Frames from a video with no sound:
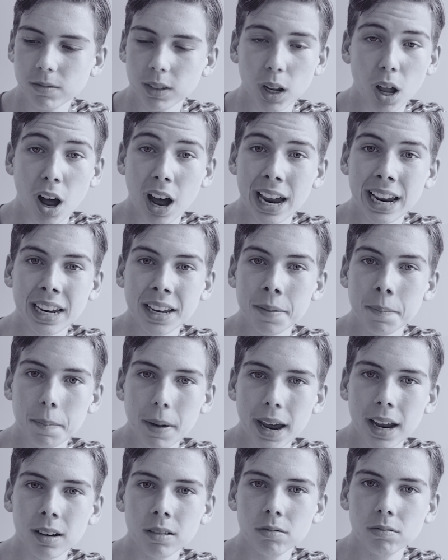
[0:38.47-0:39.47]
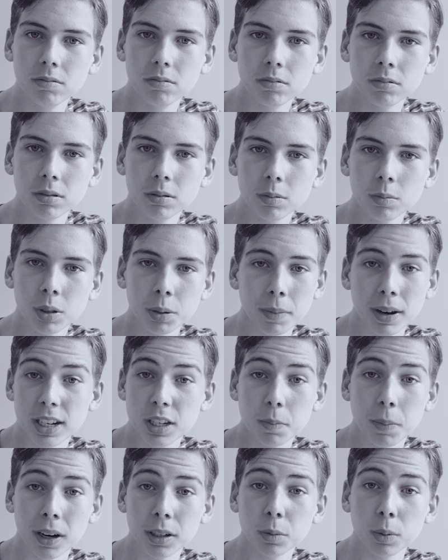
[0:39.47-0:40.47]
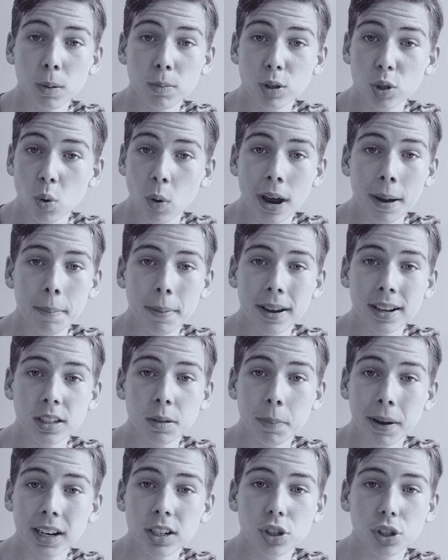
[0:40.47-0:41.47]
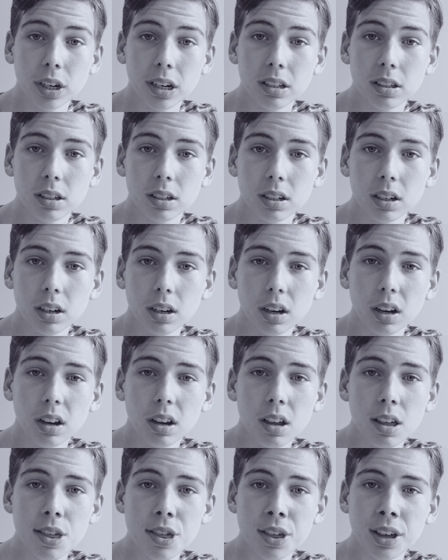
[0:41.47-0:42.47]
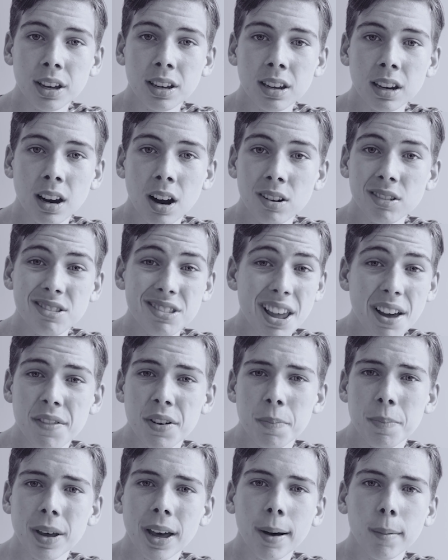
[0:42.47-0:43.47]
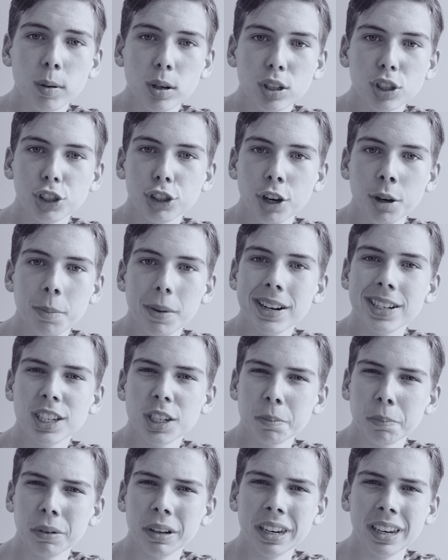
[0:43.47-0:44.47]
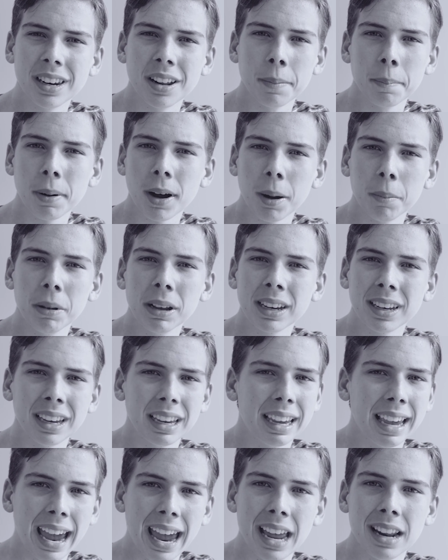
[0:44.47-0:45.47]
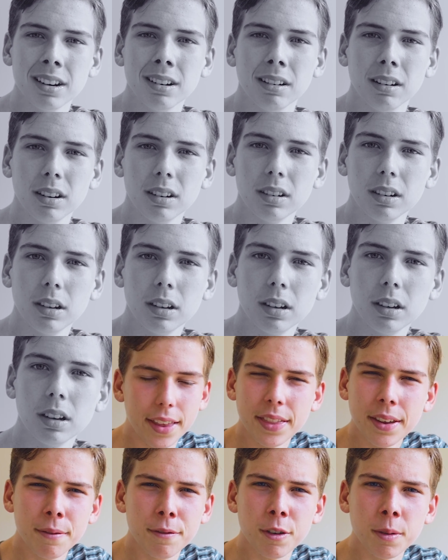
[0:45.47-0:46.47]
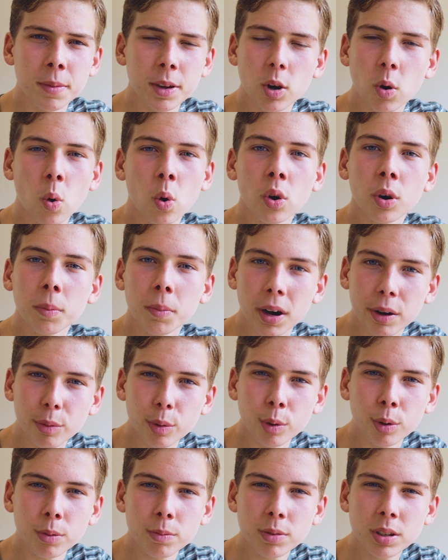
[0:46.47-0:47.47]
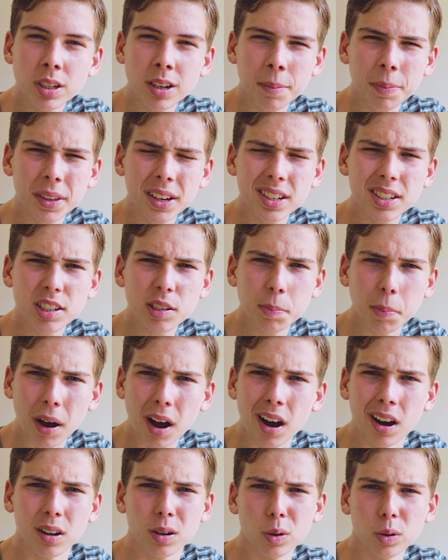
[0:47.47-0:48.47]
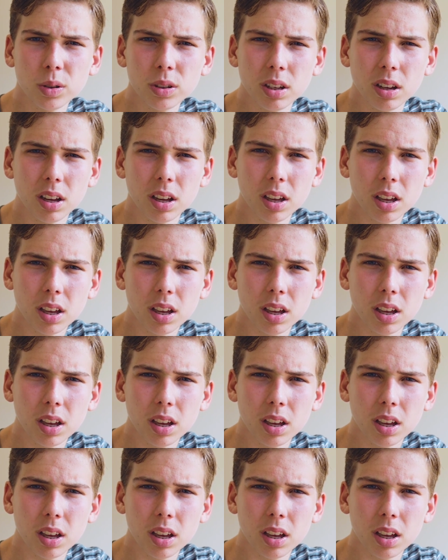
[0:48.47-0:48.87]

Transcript: lying in bed with my SpongeBob SquarePants bedsheets, thinking I'll never be able to show my spleen in public again. And then from the corner of my room, something sparkled.